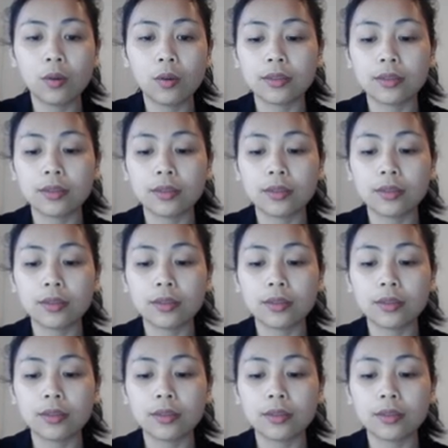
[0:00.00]
walking
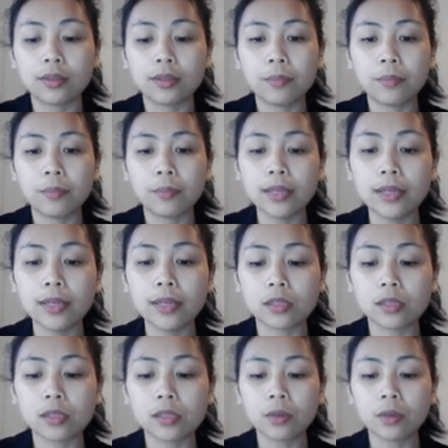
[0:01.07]

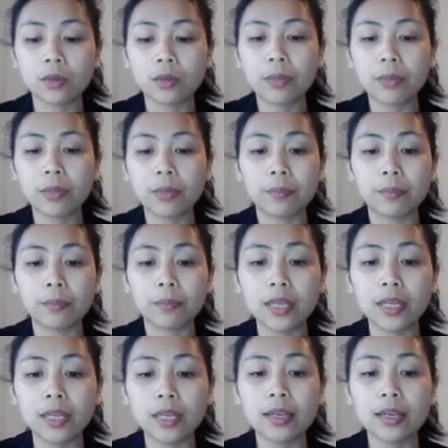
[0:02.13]
minus probability of
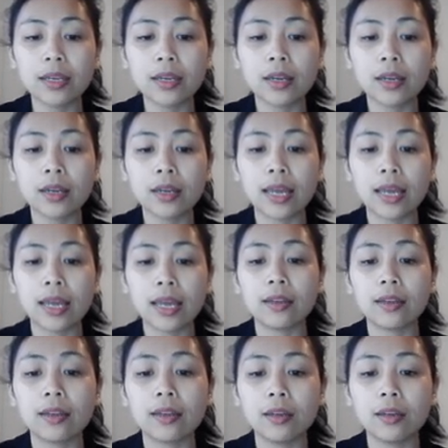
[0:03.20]
B
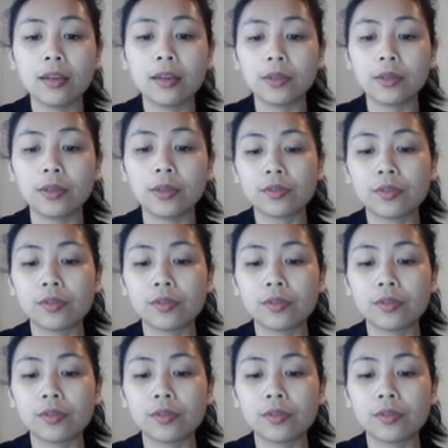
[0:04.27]
and W.